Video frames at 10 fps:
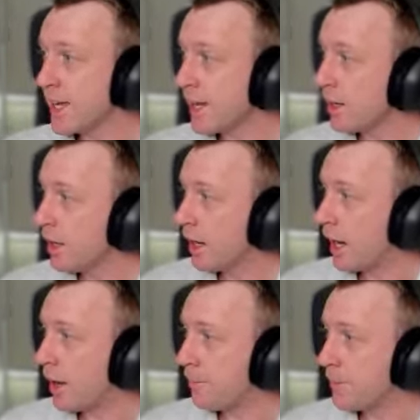that,
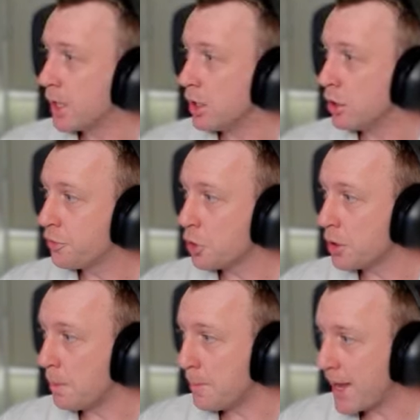you've
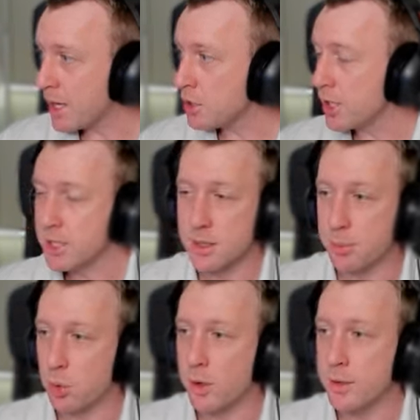got Mage and
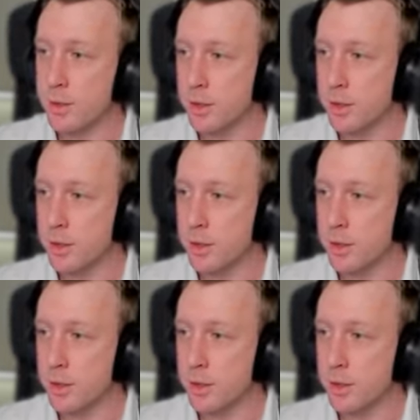Support.